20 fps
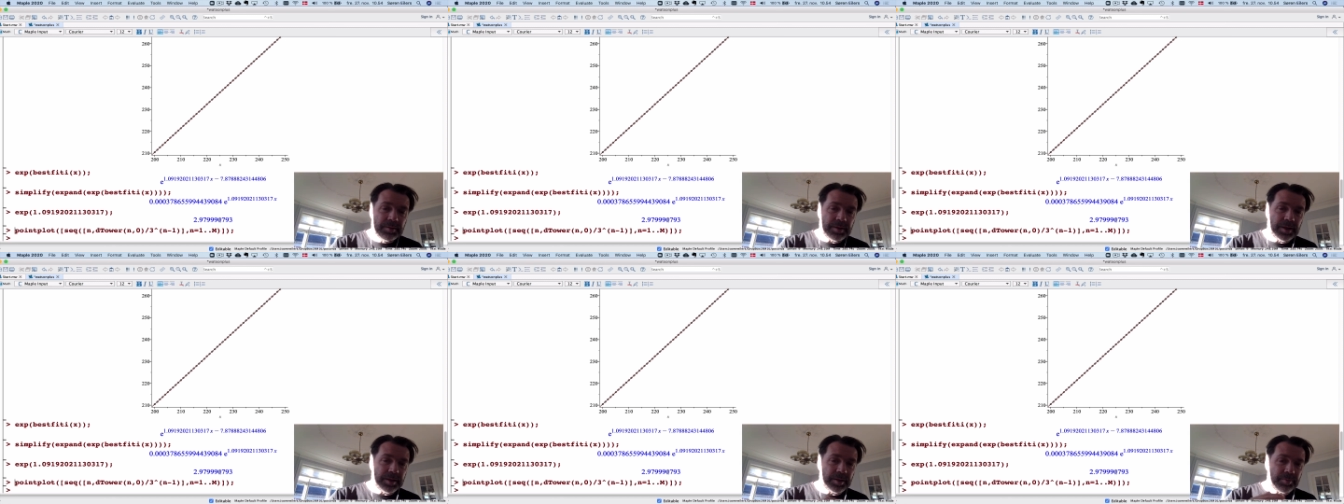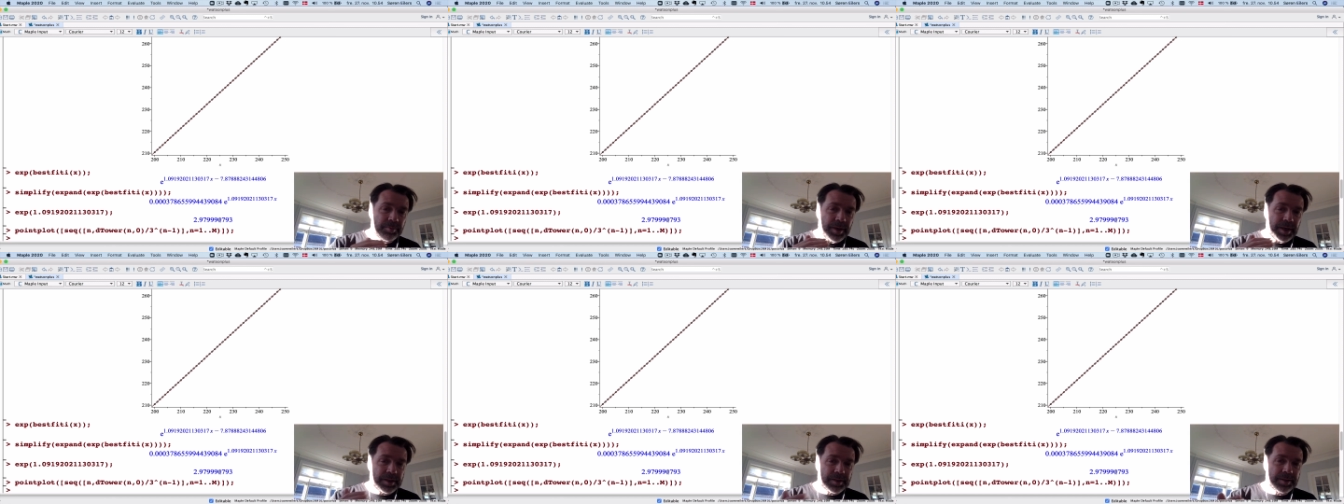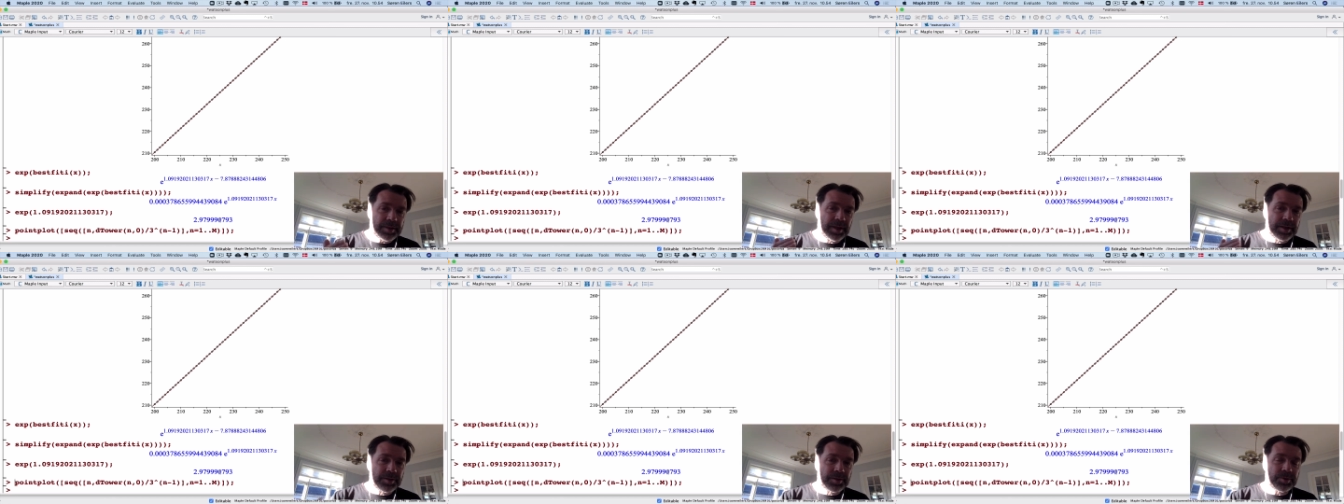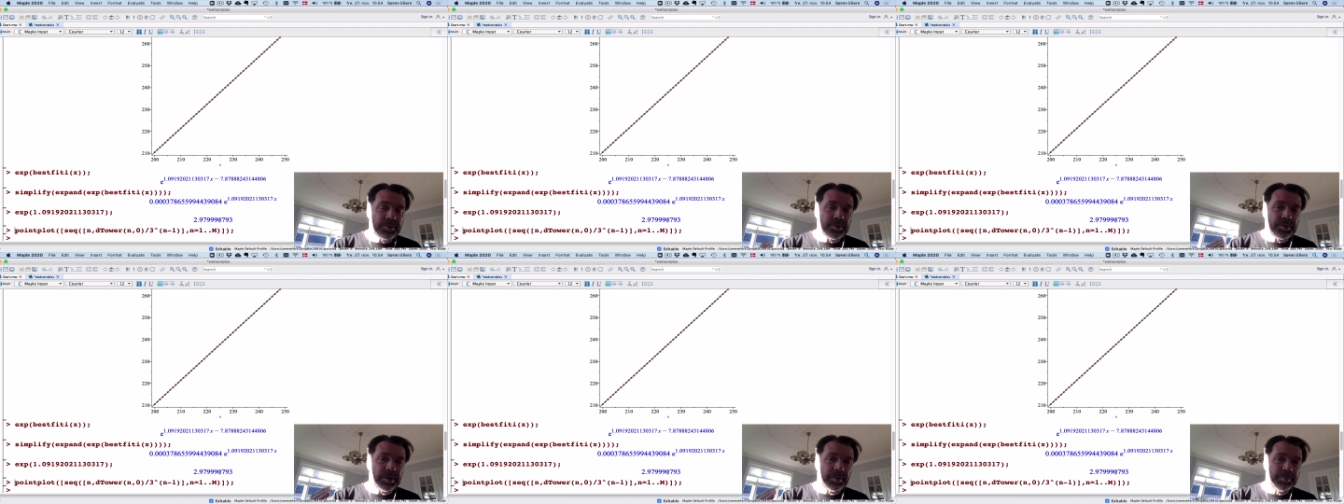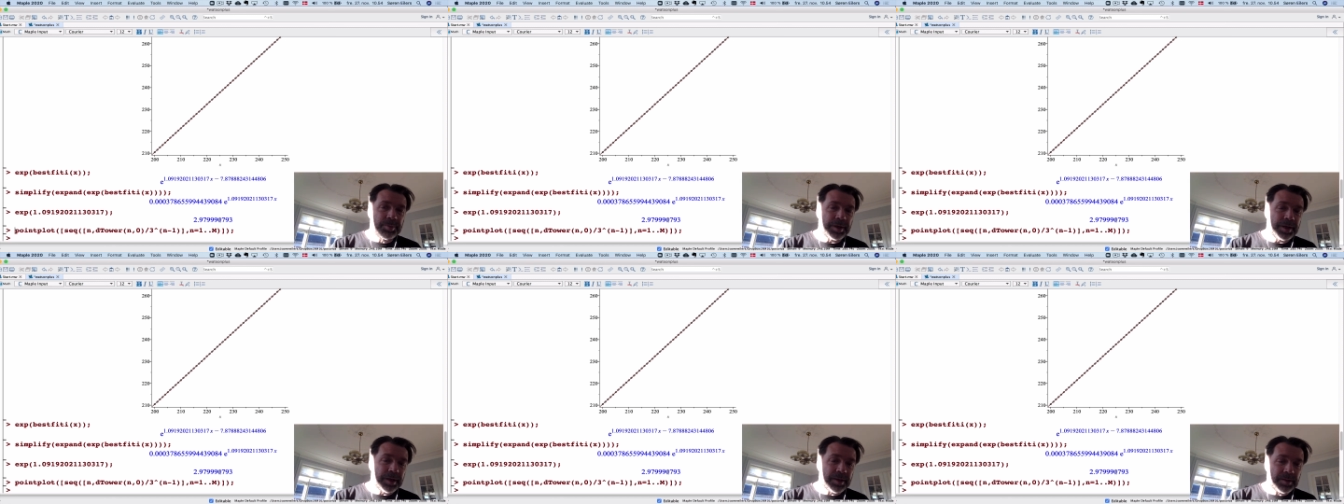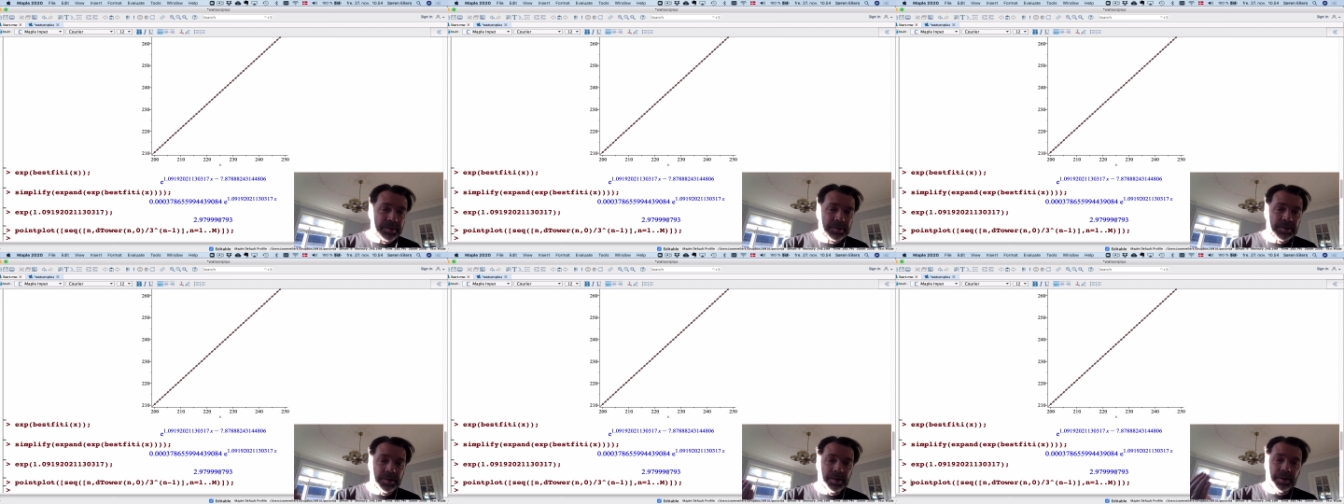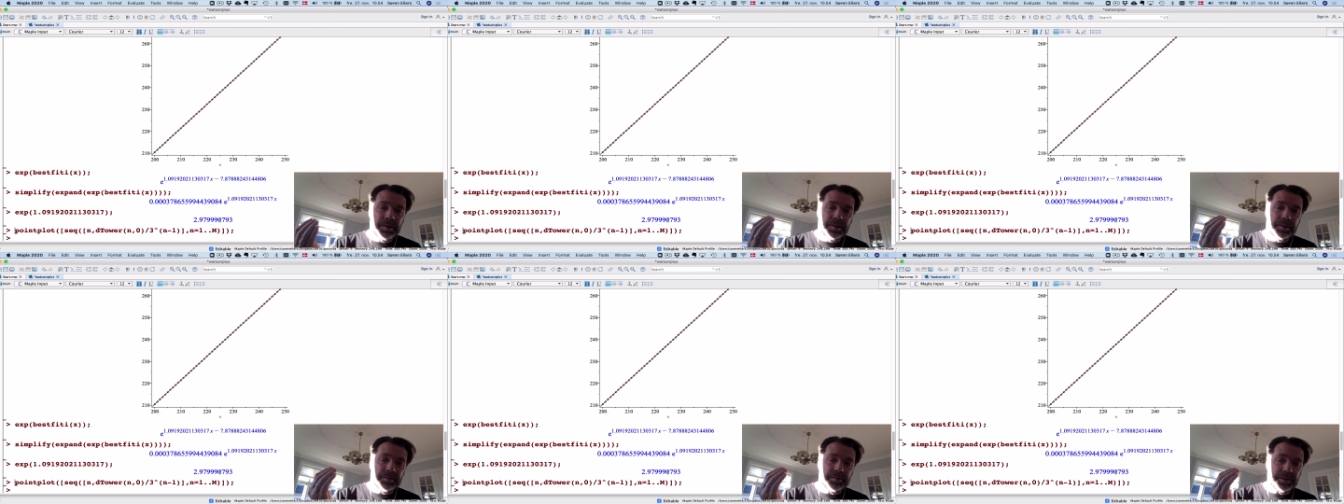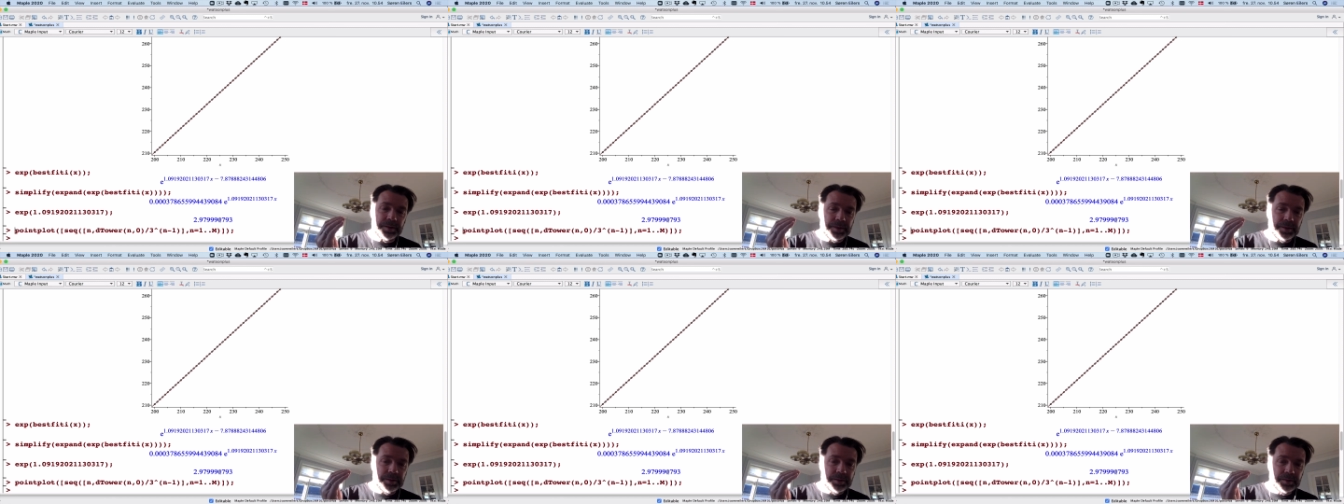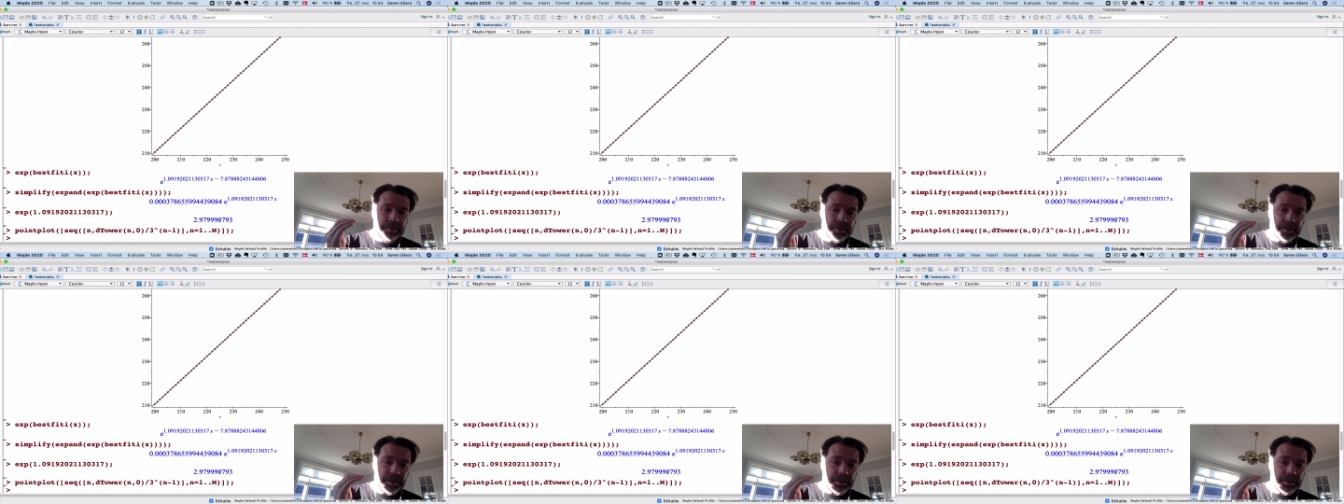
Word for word: that it makes sense to compare the